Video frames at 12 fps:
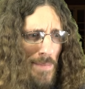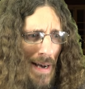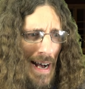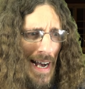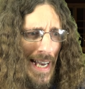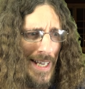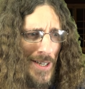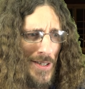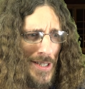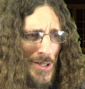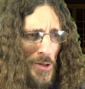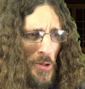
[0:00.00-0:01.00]
behind on
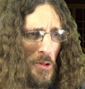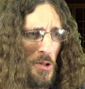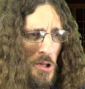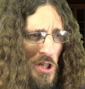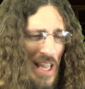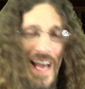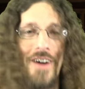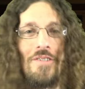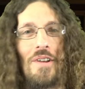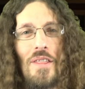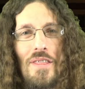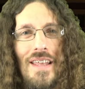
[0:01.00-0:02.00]
this whole
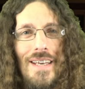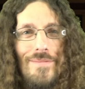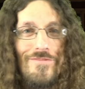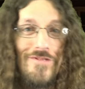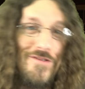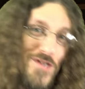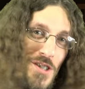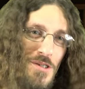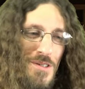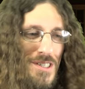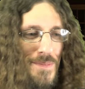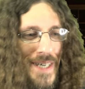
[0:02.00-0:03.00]
clown theme
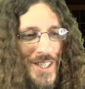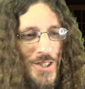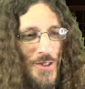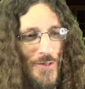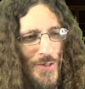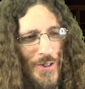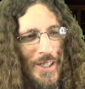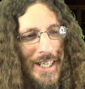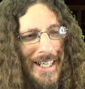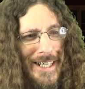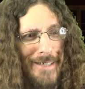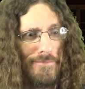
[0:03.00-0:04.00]
review special for
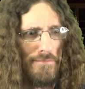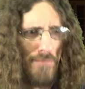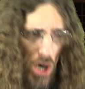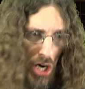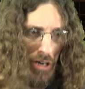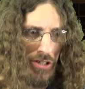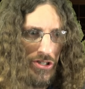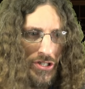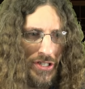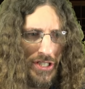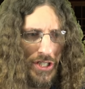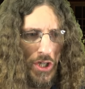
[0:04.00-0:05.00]
March,
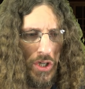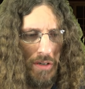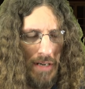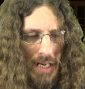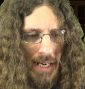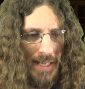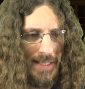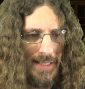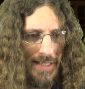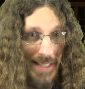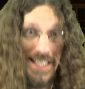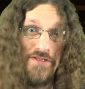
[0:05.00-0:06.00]
so
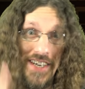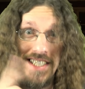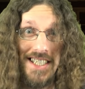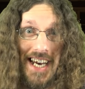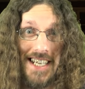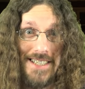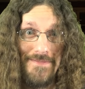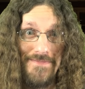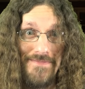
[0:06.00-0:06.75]
let's fix that.